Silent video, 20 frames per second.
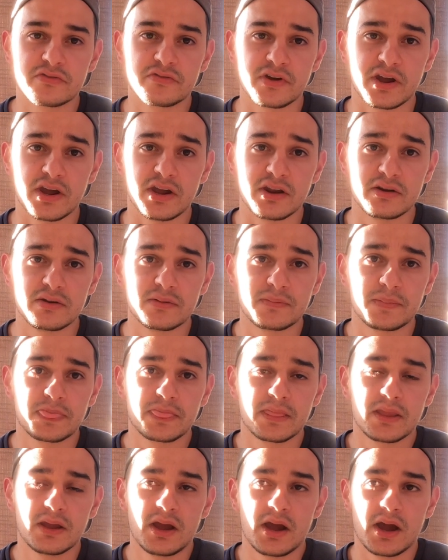fan,
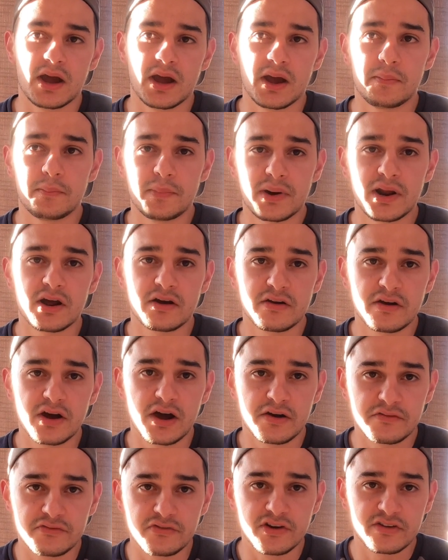but
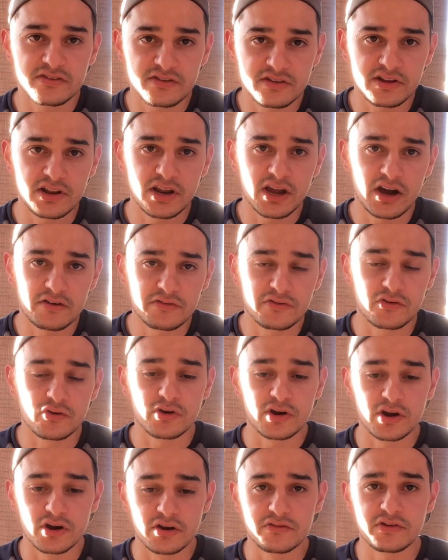I've recently
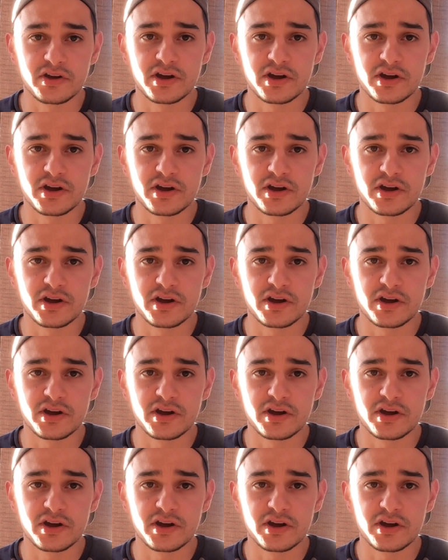gone over,